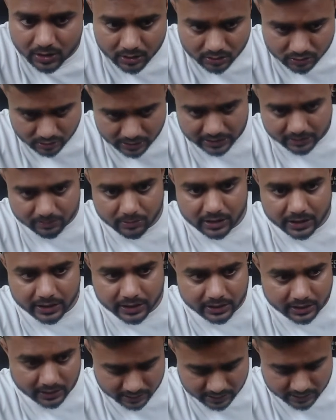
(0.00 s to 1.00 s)
Let me run it
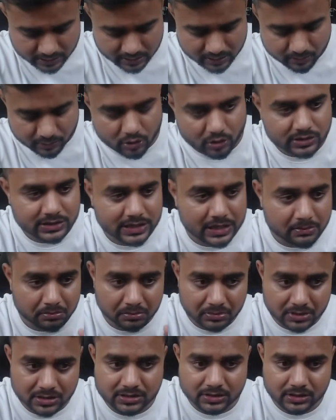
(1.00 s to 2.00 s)
again because I
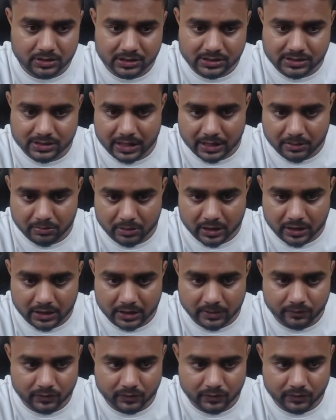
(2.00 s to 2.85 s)
missed this library.